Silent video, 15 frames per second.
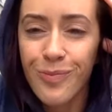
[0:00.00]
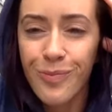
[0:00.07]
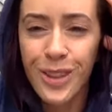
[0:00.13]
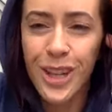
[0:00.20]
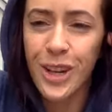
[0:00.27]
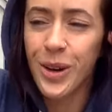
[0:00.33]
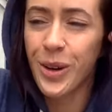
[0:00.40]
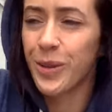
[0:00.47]
you
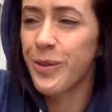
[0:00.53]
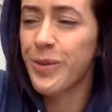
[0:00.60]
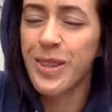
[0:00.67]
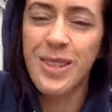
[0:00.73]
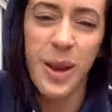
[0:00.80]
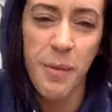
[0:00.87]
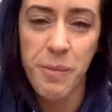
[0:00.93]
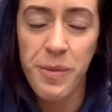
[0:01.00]
know,
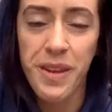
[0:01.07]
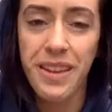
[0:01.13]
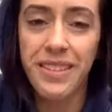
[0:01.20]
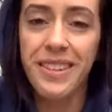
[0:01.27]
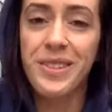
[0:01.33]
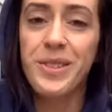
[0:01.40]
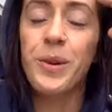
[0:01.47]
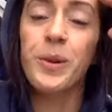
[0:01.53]
something
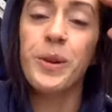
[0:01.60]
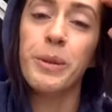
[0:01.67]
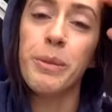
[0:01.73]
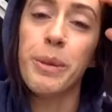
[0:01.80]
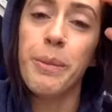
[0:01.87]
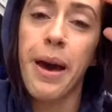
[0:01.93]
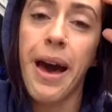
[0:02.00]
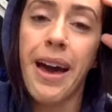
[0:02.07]
that's holding me
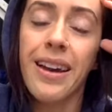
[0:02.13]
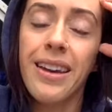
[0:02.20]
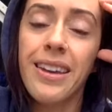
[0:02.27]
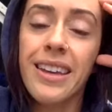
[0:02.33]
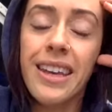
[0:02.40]
back,